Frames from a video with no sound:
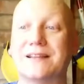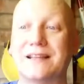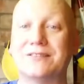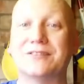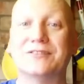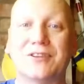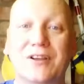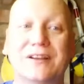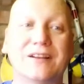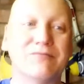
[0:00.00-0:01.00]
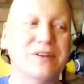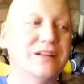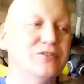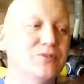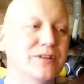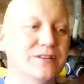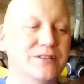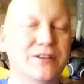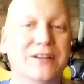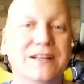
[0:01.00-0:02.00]
the turning. I'm really enjoying the
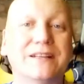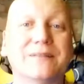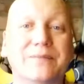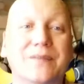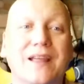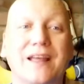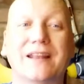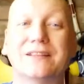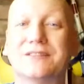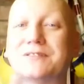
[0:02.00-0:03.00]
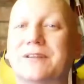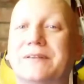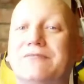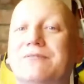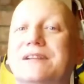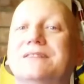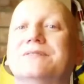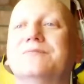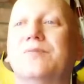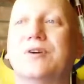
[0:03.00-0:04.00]
turning, and there's some
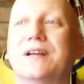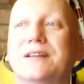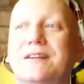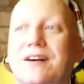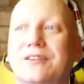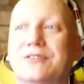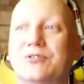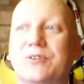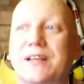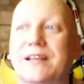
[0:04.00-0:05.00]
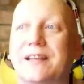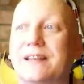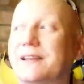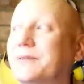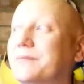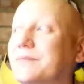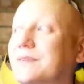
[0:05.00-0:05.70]
reason why I enjoy it again now.